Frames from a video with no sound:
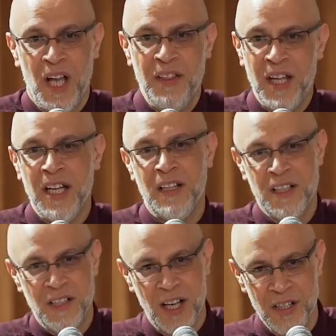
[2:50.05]
And then he
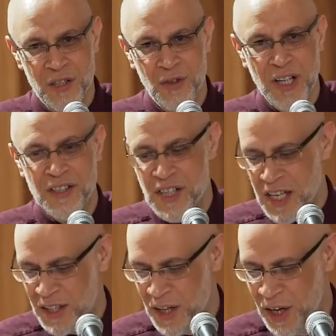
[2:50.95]
decided to write the
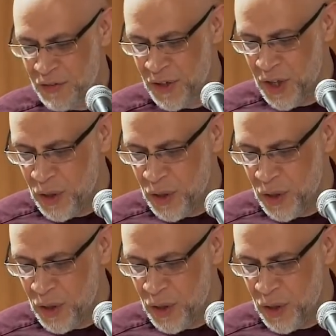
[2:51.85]
second half,